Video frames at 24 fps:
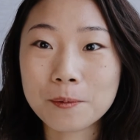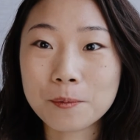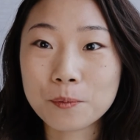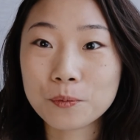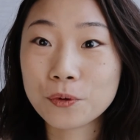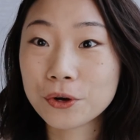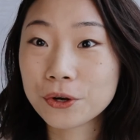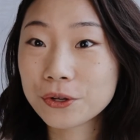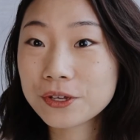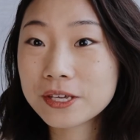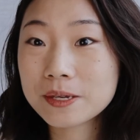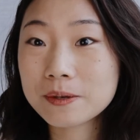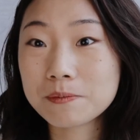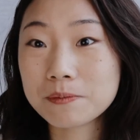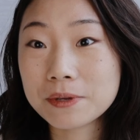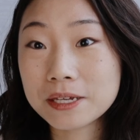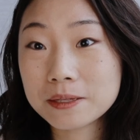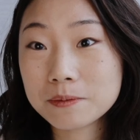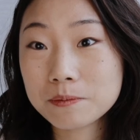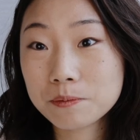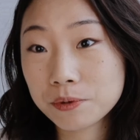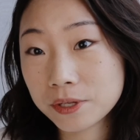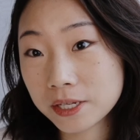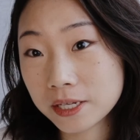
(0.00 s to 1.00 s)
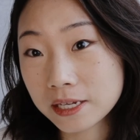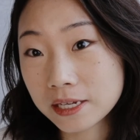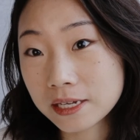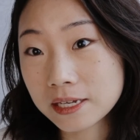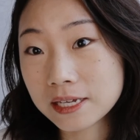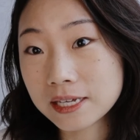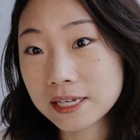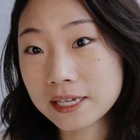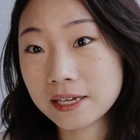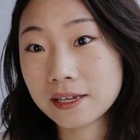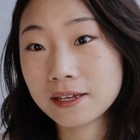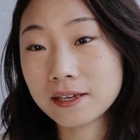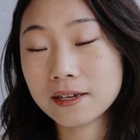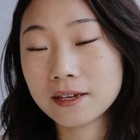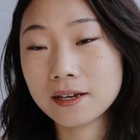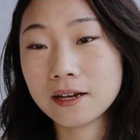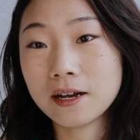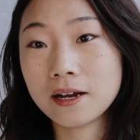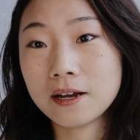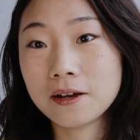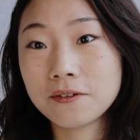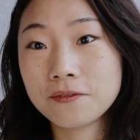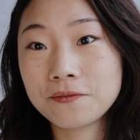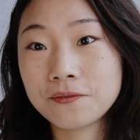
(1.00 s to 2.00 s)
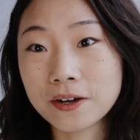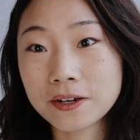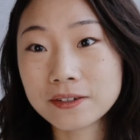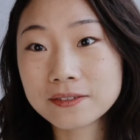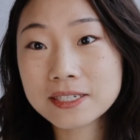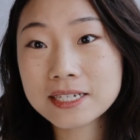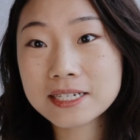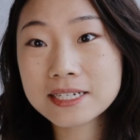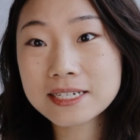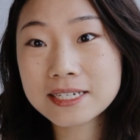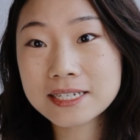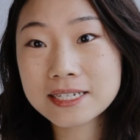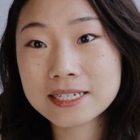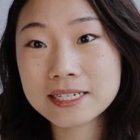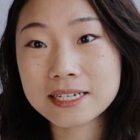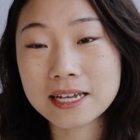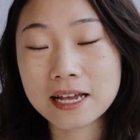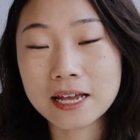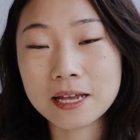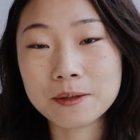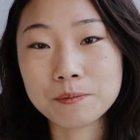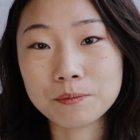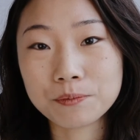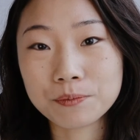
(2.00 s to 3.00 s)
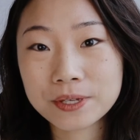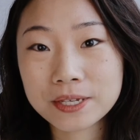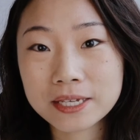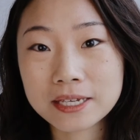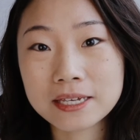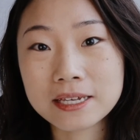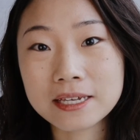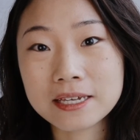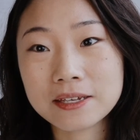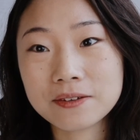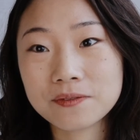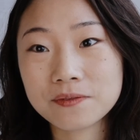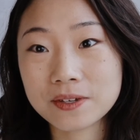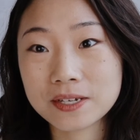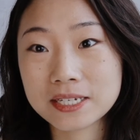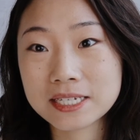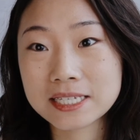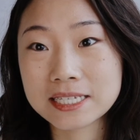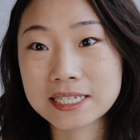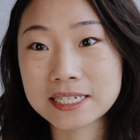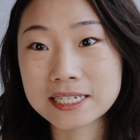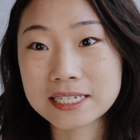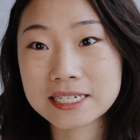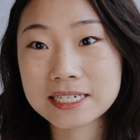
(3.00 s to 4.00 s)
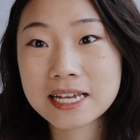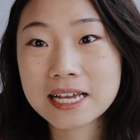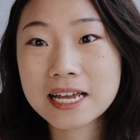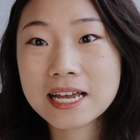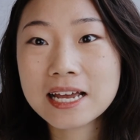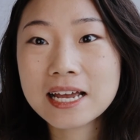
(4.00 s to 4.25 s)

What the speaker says: where you can meet peer founders and peer investors.